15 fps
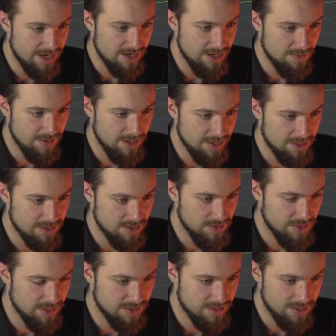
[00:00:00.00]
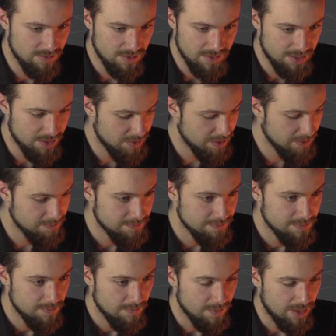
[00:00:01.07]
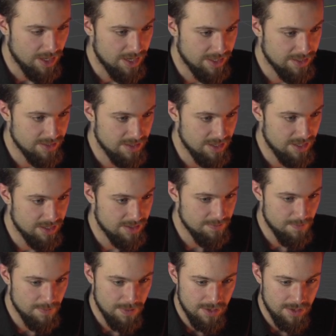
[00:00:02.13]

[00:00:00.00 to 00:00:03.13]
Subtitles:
it up like this so we can see what we're doing. Exit that.